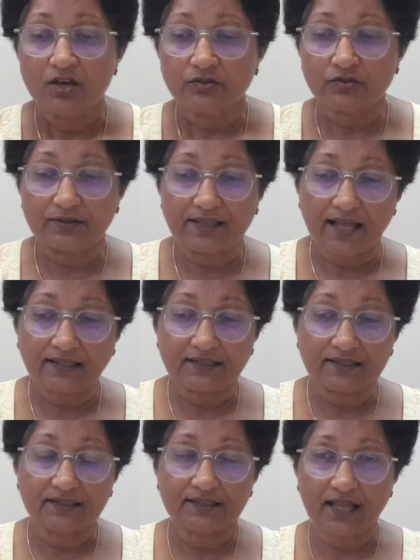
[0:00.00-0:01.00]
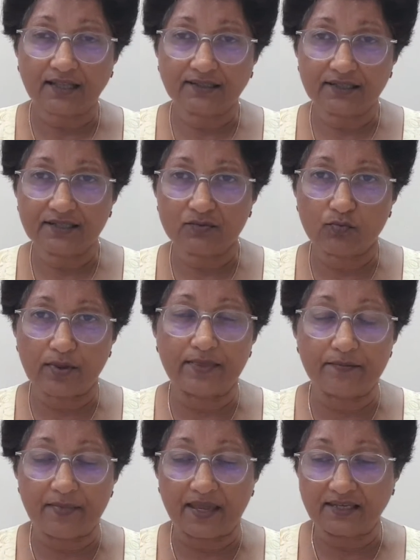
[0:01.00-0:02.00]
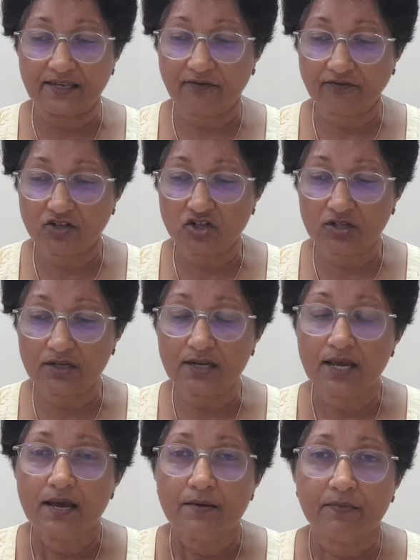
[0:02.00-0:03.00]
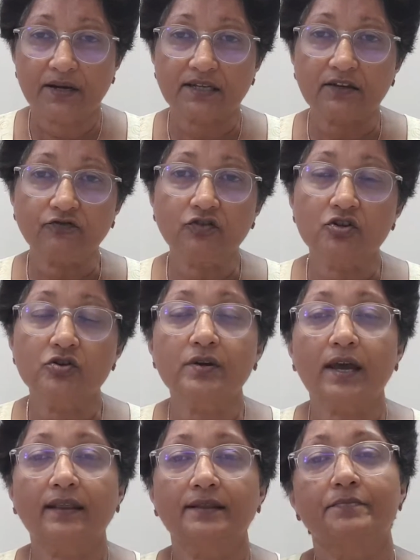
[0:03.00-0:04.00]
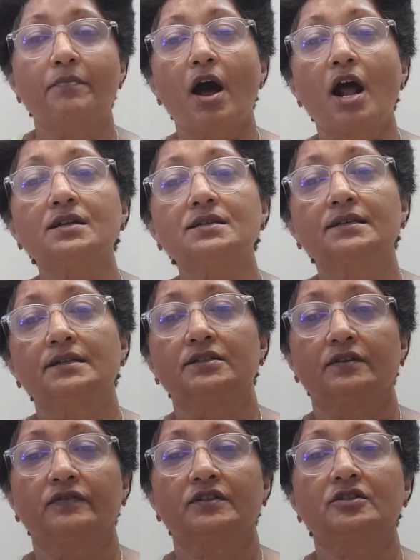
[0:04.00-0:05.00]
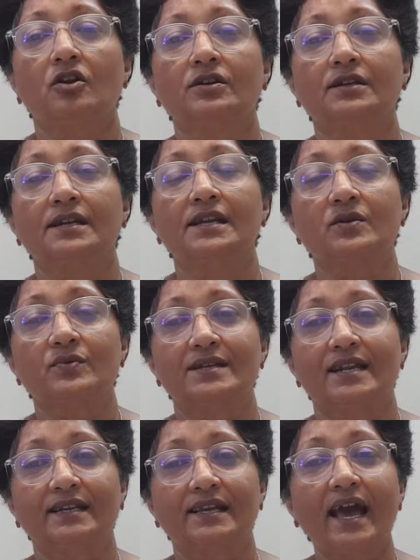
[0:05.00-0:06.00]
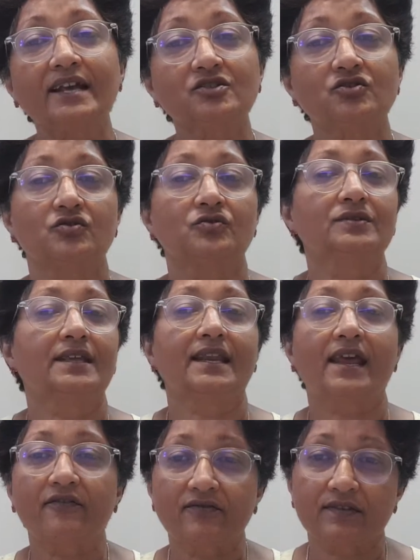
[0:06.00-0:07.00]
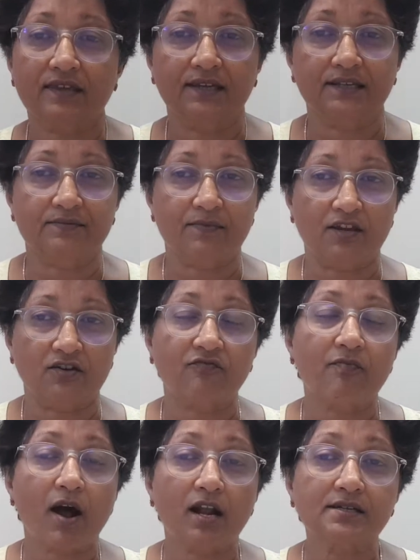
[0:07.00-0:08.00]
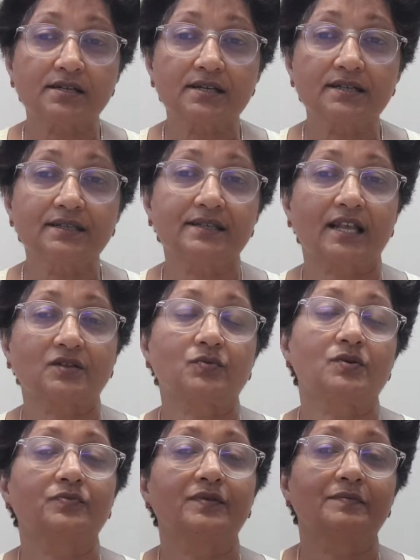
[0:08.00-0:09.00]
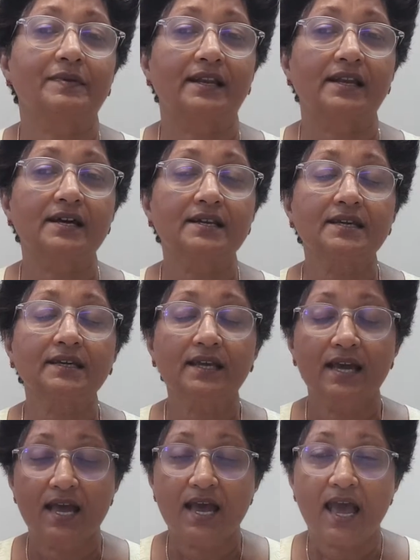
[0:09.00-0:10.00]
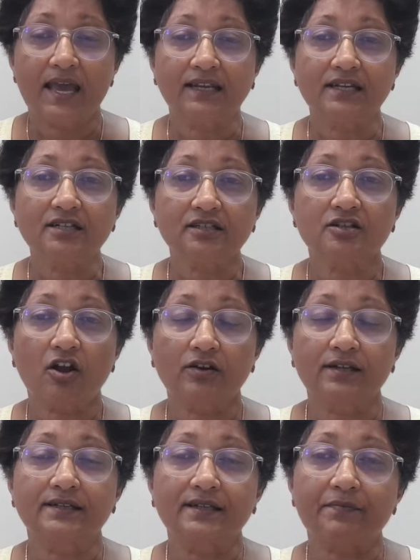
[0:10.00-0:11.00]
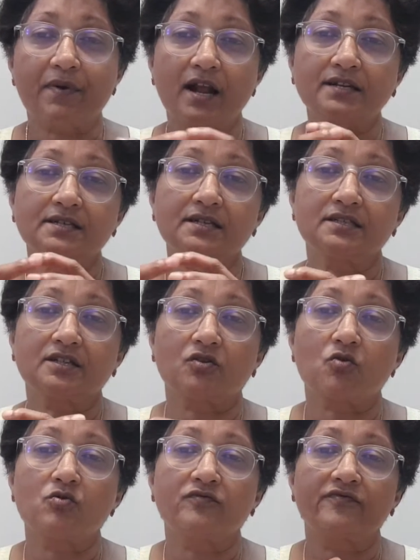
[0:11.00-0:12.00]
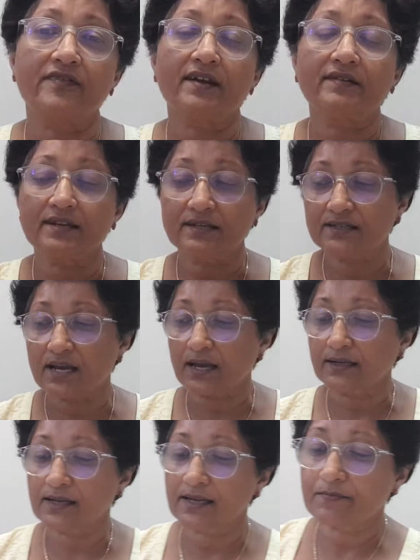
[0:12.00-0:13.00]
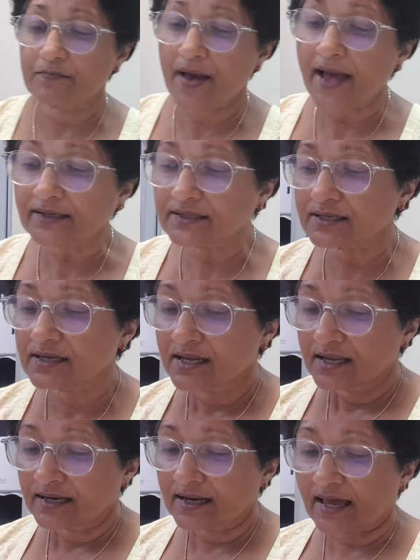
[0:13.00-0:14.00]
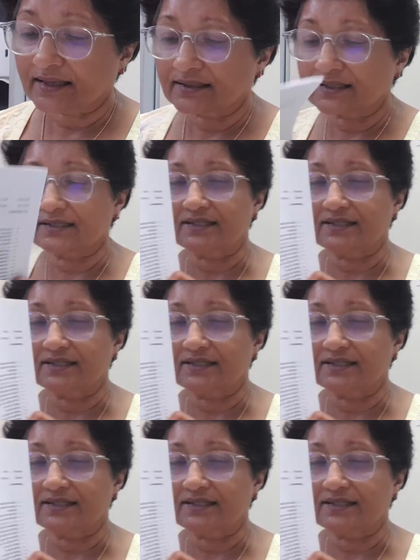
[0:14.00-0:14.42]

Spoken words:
So that's just one, the main definition. But if you look at the particles of a solid, liquid, and gas, you know that everything is made of particles. That's what we've been learning. In a solid, the particles are all very tightly packed, like this